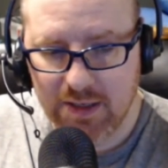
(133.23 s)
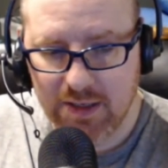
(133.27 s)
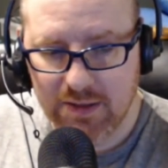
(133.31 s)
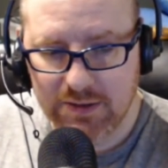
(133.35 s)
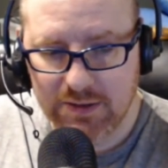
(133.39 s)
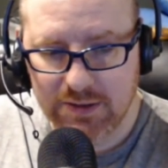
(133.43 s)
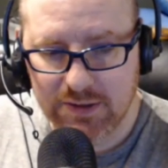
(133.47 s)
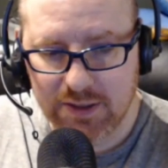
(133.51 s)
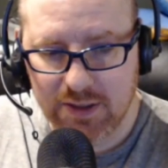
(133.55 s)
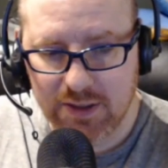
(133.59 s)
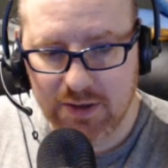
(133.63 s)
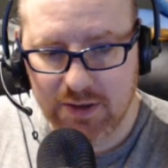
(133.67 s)

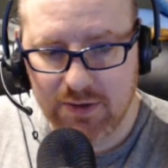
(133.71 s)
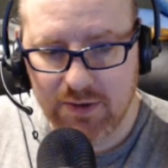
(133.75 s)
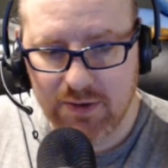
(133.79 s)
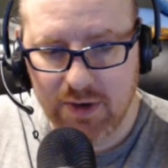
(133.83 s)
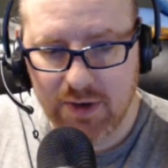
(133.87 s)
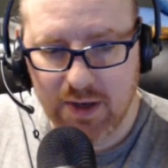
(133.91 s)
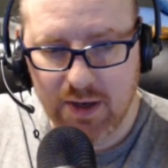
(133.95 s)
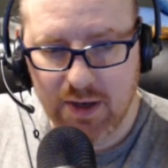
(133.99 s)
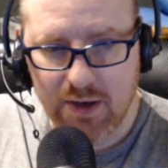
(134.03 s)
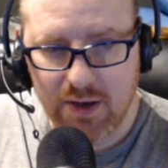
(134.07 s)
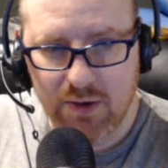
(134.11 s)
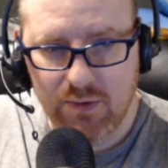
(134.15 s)

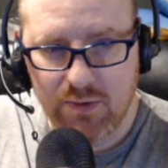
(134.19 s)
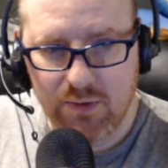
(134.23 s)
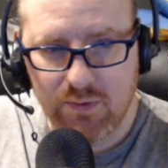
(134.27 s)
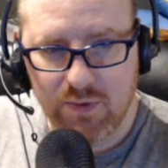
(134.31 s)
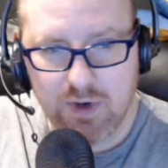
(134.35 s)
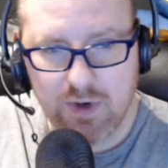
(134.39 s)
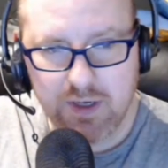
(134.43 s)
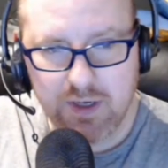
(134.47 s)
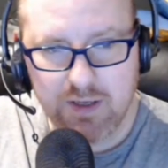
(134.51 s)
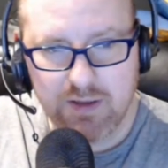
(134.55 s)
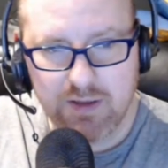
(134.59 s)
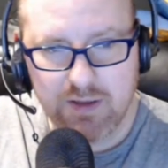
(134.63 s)
So
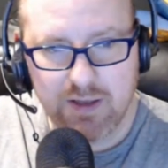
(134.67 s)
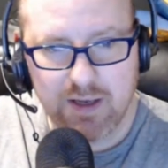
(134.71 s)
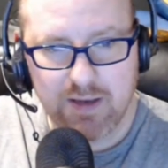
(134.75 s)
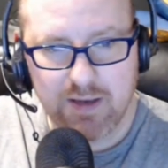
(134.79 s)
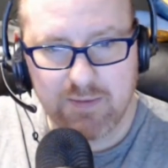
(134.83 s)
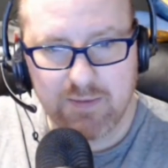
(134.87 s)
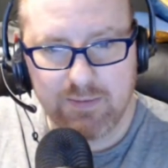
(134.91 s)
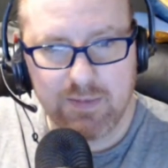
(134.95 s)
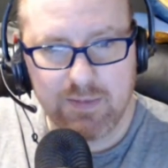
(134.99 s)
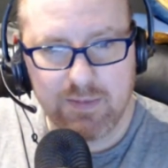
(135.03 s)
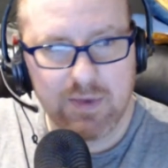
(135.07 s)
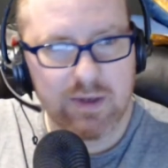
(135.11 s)
one of
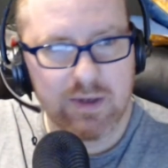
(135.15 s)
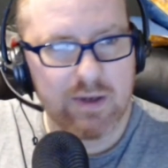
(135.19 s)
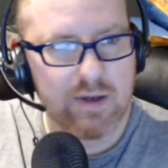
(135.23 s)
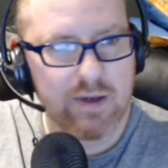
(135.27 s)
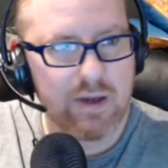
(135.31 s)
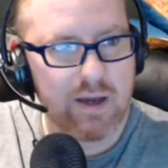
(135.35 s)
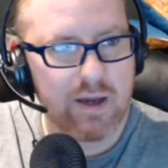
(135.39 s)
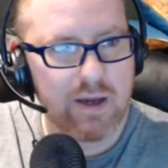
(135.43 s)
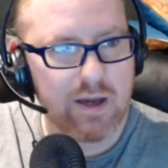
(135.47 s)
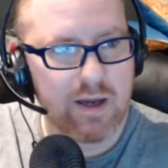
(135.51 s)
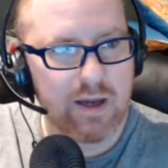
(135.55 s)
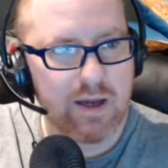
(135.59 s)
them,
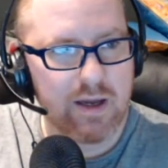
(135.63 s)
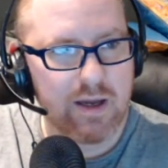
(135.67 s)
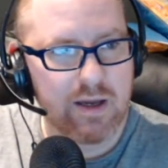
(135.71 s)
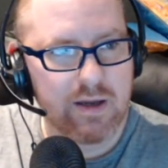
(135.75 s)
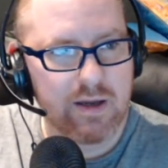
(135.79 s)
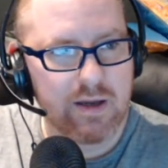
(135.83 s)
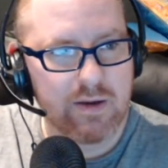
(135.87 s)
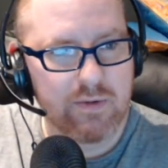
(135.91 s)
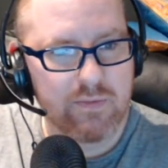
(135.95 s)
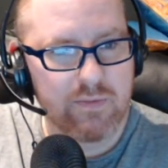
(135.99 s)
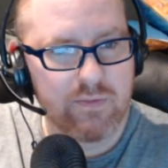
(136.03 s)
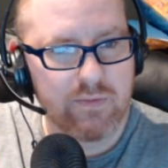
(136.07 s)
uh,
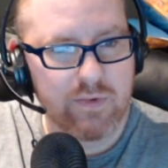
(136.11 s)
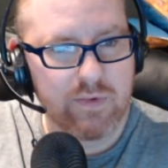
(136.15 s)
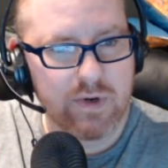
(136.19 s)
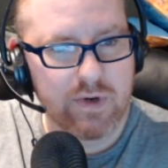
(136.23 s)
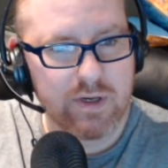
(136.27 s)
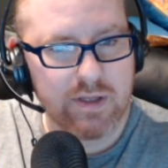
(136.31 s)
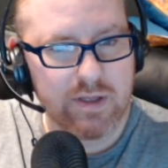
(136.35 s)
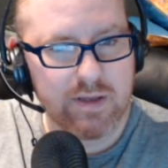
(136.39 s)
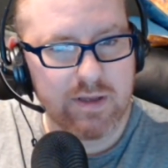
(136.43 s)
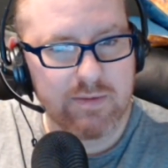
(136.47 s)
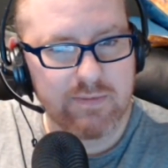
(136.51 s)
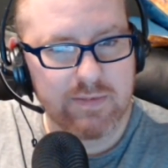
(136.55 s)
one
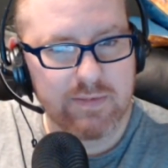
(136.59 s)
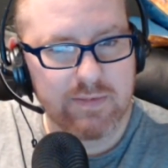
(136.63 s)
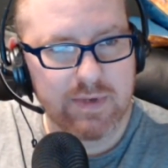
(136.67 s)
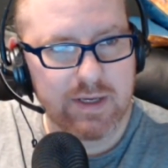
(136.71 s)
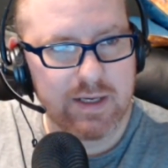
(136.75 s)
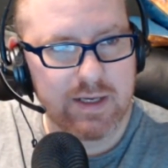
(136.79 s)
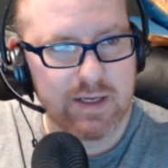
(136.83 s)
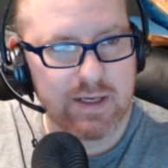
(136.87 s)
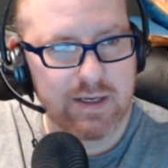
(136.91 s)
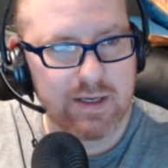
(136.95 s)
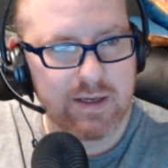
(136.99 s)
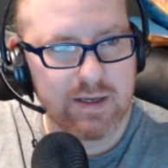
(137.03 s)
of them,